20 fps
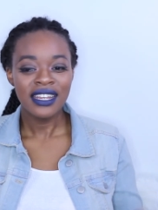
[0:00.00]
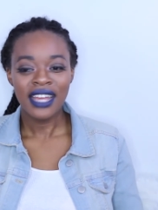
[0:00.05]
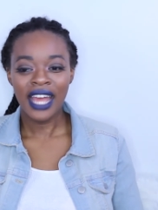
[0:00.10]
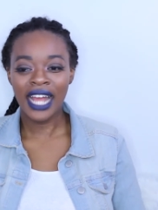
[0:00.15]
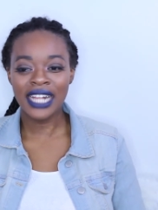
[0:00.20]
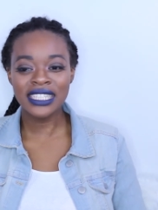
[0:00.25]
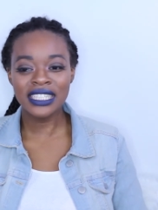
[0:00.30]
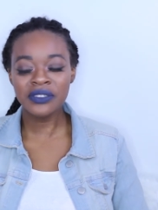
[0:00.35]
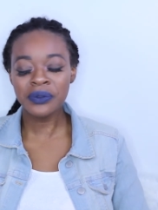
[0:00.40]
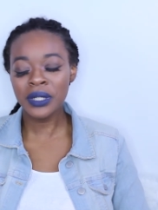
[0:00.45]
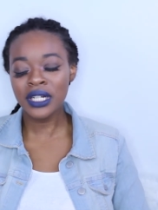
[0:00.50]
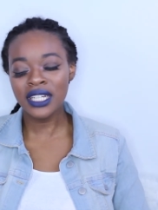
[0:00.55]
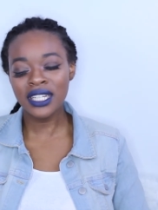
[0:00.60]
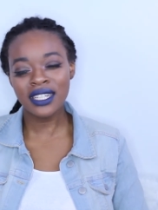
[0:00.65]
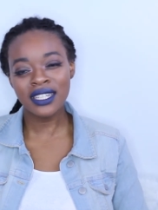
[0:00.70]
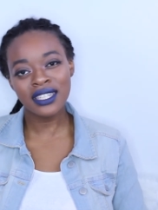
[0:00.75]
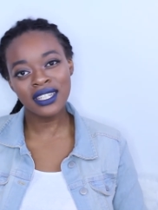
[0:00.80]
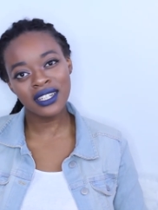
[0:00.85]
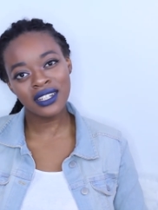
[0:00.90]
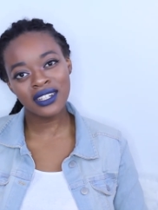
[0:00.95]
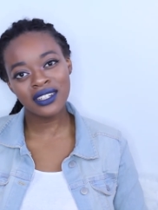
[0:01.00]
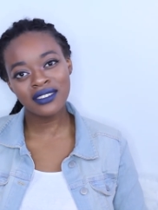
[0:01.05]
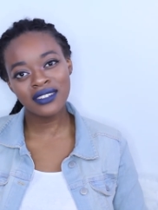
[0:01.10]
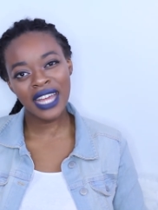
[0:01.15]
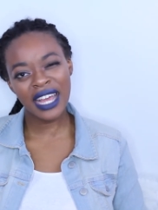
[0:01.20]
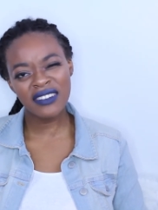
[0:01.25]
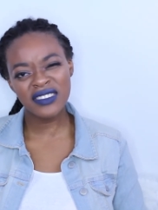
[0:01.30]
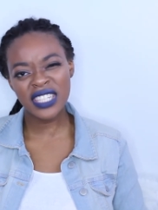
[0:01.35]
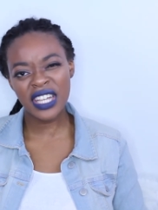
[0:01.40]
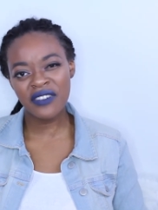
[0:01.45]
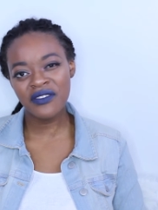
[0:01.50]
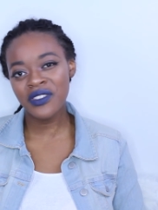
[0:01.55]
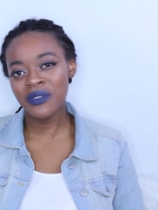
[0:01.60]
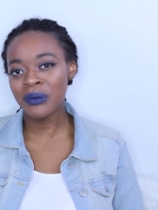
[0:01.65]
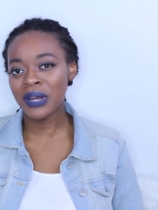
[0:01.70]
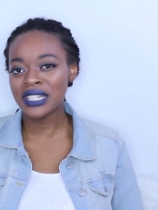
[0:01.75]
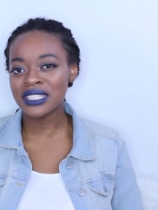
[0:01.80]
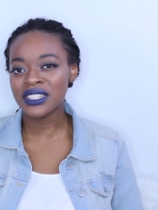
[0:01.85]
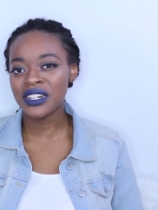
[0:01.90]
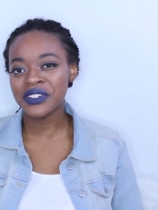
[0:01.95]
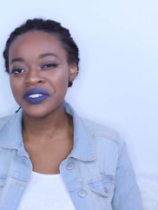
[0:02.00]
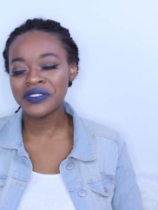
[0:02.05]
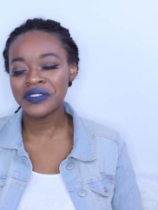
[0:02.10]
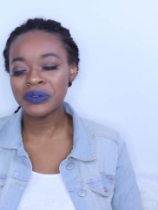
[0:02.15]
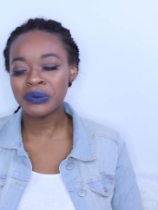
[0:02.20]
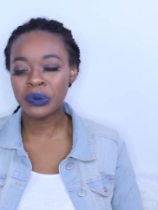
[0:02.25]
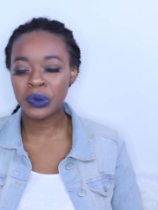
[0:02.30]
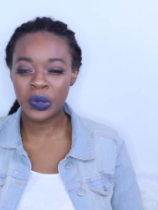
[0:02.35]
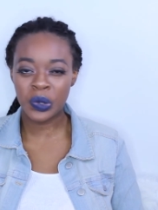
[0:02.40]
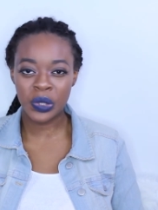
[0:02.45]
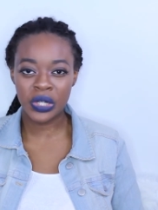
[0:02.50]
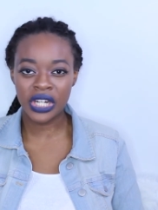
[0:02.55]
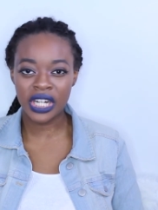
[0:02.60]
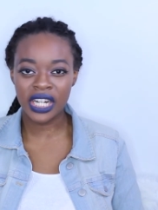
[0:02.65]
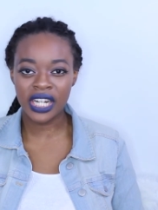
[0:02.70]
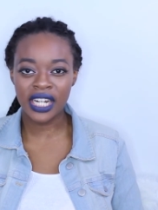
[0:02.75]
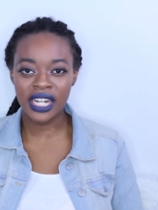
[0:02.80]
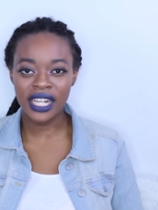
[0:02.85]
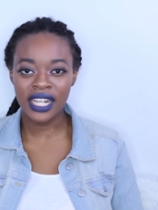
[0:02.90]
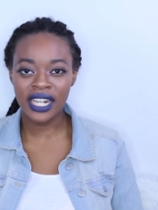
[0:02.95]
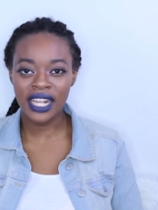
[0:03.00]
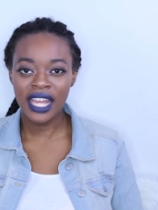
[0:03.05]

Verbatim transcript: I just want to, you know, have time for myself more.